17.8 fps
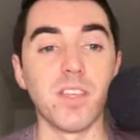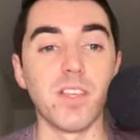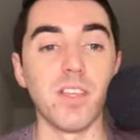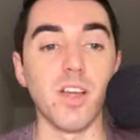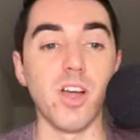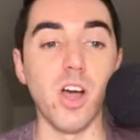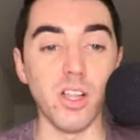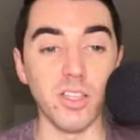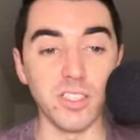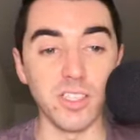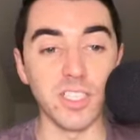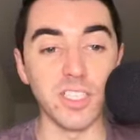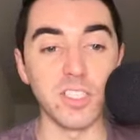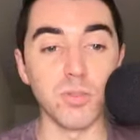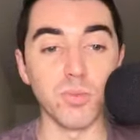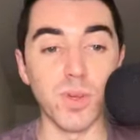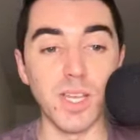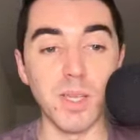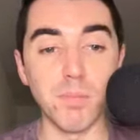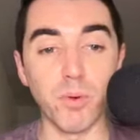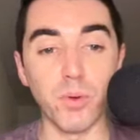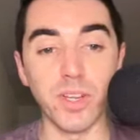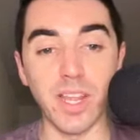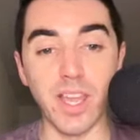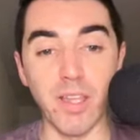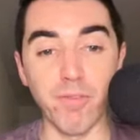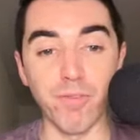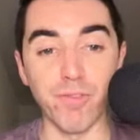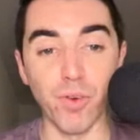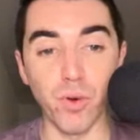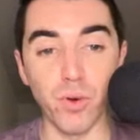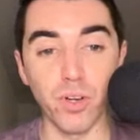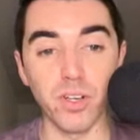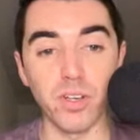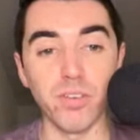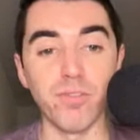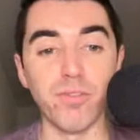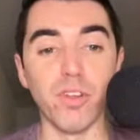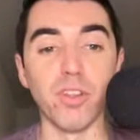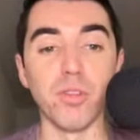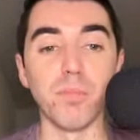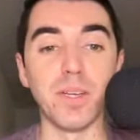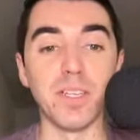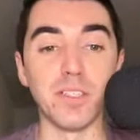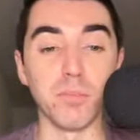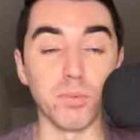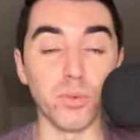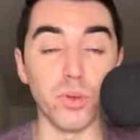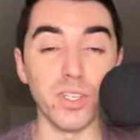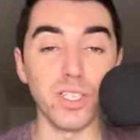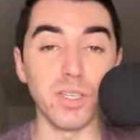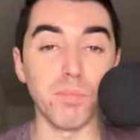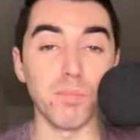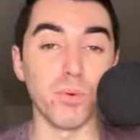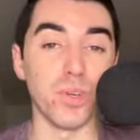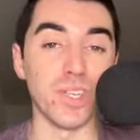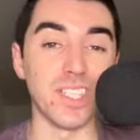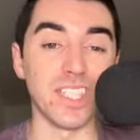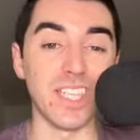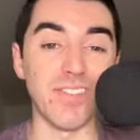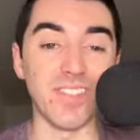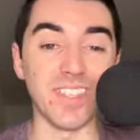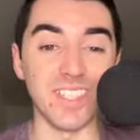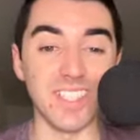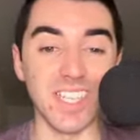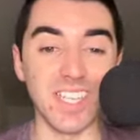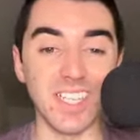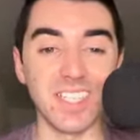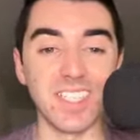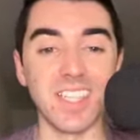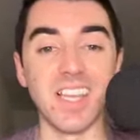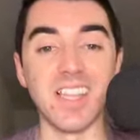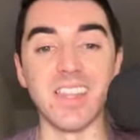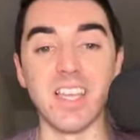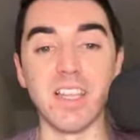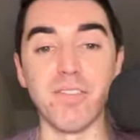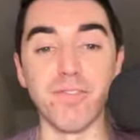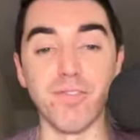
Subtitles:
Holland leads the way, 0.84, followed by De Bruyne, 0.76, and then